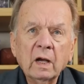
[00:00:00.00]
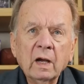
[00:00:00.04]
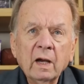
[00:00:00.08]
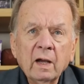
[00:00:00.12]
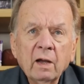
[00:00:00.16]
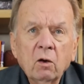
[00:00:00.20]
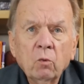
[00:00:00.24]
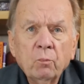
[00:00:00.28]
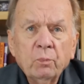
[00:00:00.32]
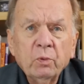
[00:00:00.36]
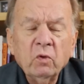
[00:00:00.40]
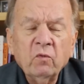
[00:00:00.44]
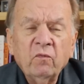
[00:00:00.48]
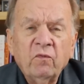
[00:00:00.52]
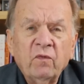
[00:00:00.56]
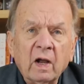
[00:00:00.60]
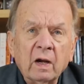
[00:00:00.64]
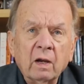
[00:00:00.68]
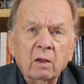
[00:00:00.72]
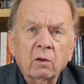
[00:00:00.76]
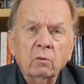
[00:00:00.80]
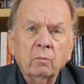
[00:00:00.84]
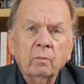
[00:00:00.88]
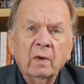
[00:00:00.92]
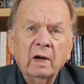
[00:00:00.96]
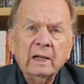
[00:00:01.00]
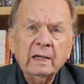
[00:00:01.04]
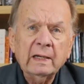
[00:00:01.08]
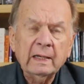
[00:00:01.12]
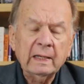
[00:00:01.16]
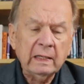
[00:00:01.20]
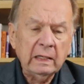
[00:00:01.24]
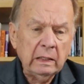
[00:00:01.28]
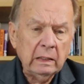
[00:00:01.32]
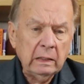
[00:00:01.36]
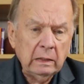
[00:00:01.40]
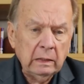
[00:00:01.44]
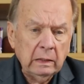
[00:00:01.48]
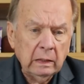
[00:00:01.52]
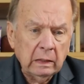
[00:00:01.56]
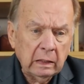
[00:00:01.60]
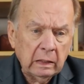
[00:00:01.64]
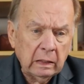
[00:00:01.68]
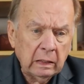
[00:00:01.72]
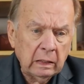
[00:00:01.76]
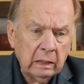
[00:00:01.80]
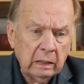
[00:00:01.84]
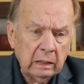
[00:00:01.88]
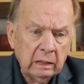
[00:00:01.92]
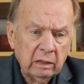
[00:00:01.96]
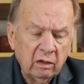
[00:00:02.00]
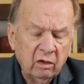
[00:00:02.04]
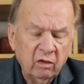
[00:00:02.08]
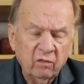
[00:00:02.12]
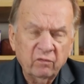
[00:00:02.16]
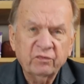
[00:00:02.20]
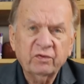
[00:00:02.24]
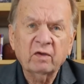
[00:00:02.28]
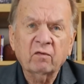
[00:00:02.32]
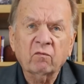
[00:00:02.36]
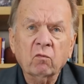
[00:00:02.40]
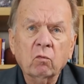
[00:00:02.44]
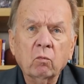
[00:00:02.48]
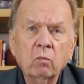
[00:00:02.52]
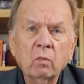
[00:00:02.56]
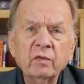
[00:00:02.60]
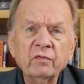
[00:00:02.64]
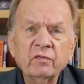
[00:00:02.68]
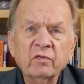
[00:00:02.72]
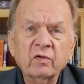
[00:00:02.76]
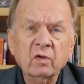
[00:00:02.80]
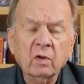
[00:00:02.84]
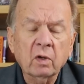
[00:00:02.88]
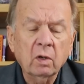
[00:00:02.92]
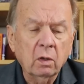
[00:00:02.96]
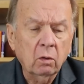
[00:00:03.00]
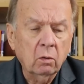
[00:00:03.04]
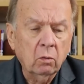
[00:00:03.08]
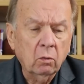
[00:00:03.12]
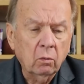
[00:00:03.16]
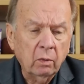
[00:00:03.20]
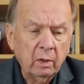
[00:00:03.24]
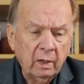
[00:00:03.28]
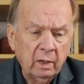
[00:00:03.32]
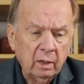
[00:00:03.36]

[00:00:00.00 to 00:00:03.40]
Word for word: I hope you followed my lead of several months ago